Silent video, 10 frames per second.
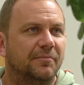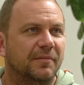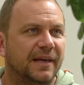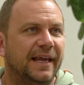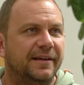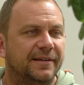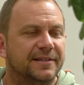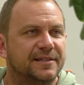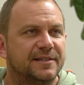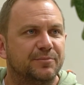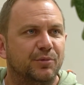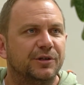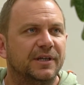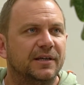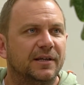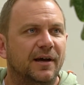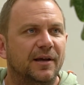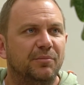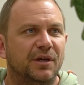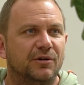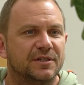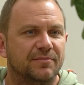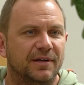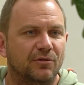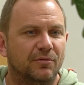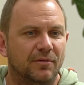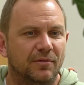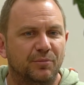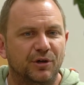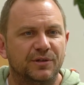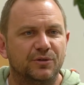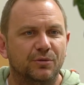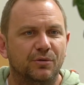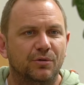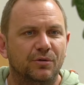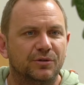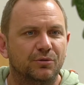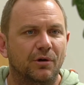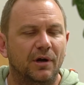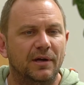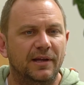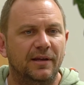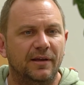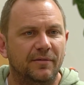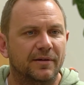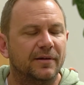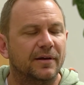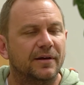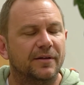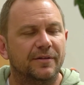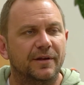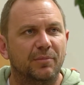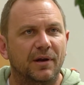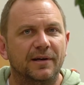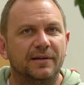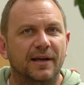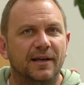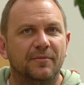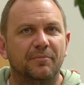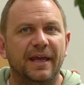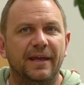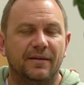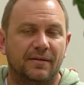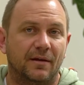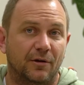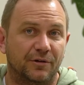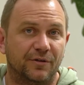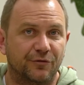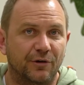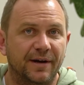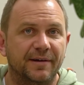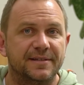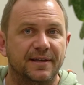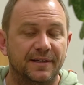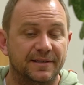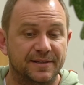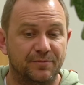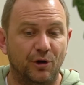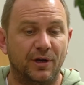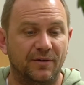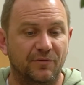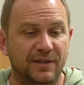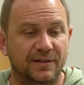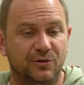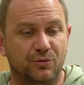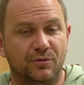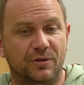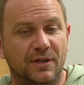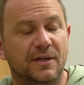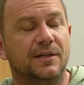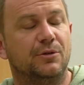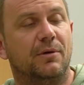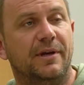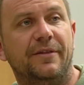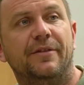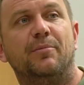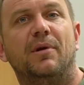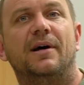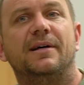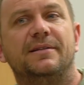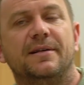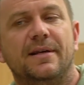latest potting time, because when you pot too early, the plant can make a lot of runners, and it's work in winter to clean the plant.